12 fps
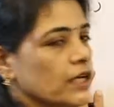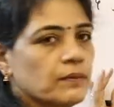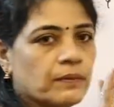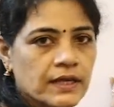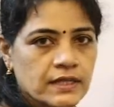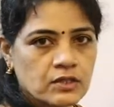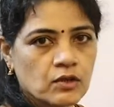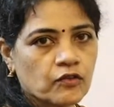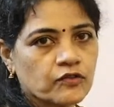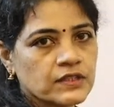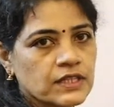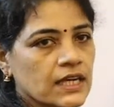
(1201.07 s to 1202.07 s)
in place
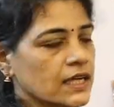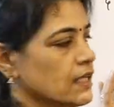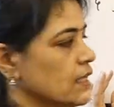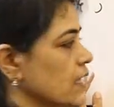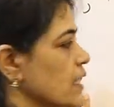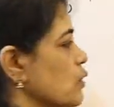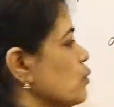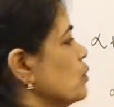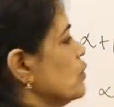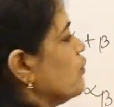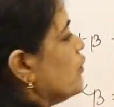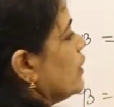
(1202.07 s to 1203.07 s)
of c here
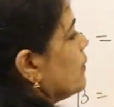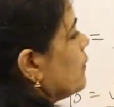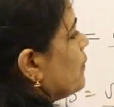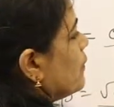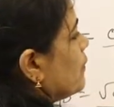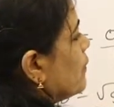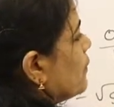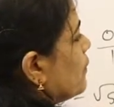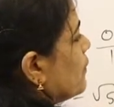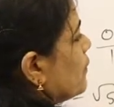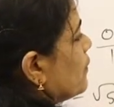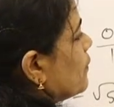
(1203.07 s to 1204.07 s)
root 5.
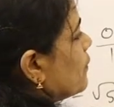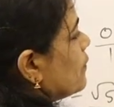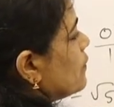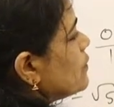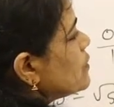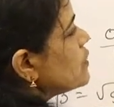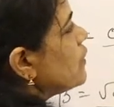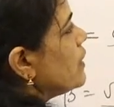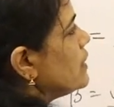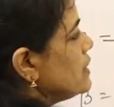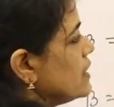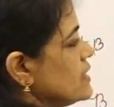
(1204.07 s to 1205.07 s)
So
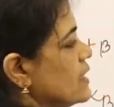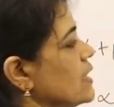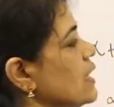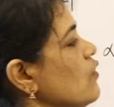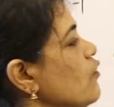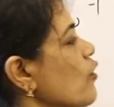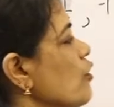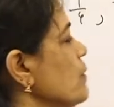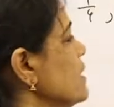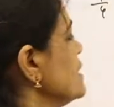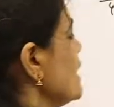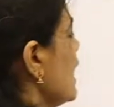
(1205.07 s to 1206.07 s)
the general form
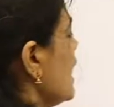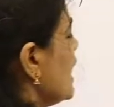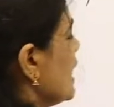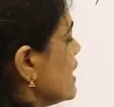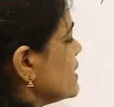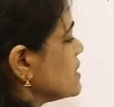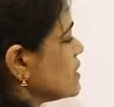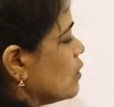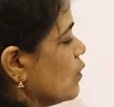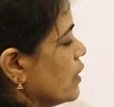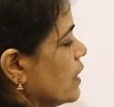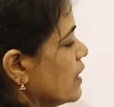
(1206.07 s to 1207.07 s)
is ax
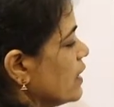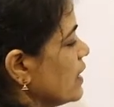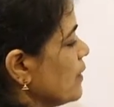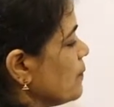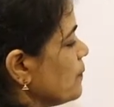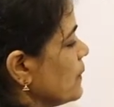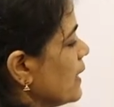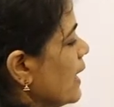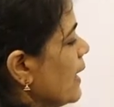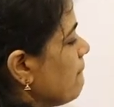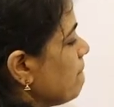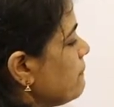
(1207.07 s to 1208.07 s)
square
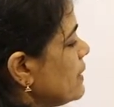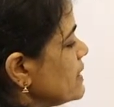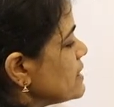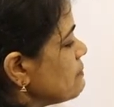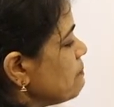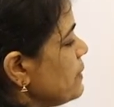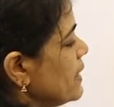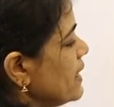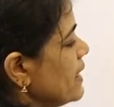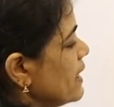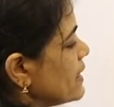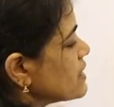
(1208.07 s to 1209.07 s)
plus
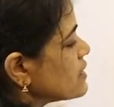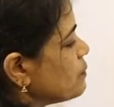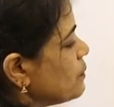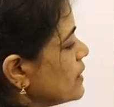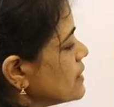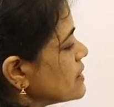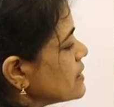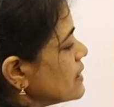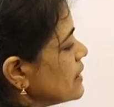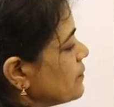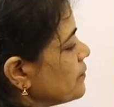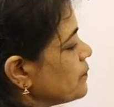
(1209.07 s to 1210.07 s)
bx plus
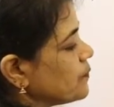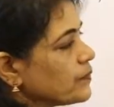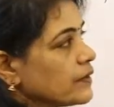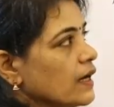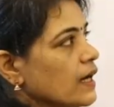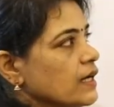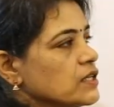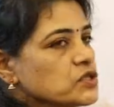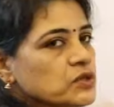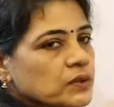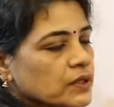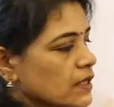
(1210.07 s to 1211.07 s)
c.
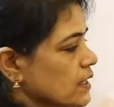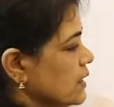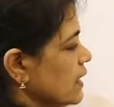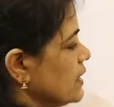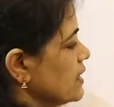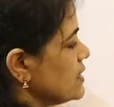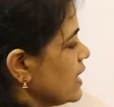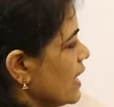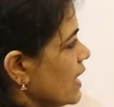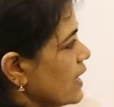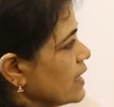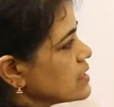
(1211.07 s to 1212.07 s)
Understood? That is
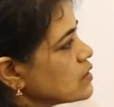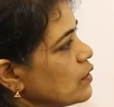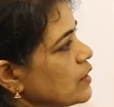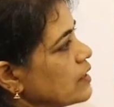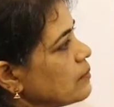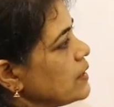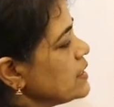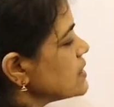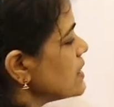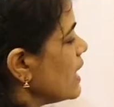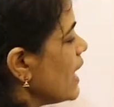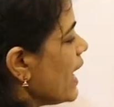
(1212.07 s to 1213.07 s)
ax square
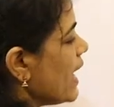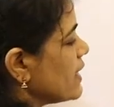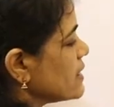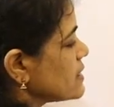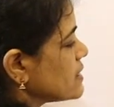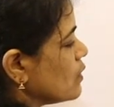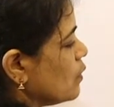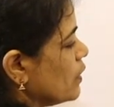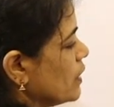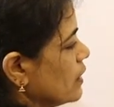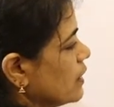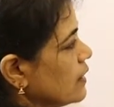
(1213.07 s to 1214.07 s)
means x
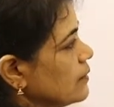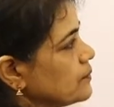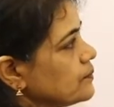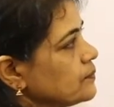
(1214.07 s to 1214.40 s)
square.